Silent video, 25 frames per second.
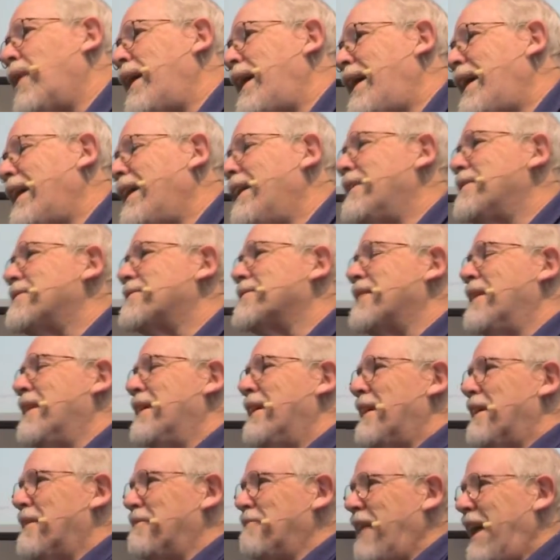ways
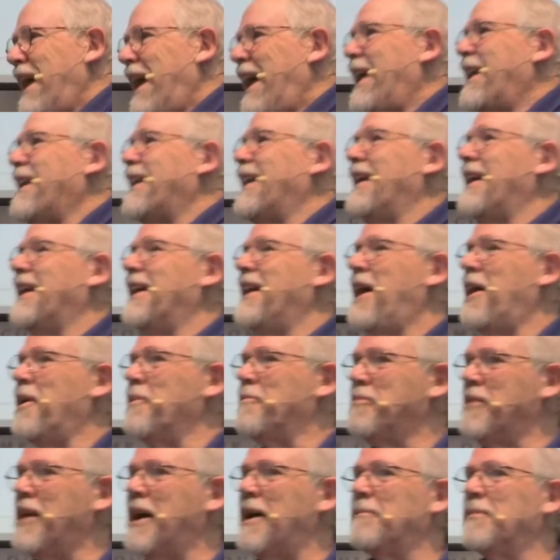of handling our
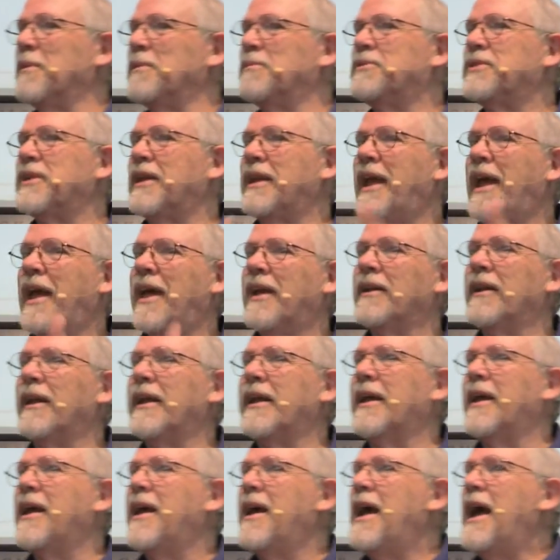problems and
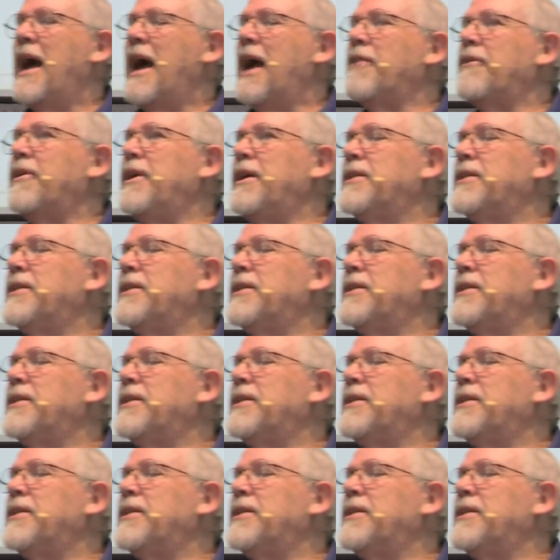handling our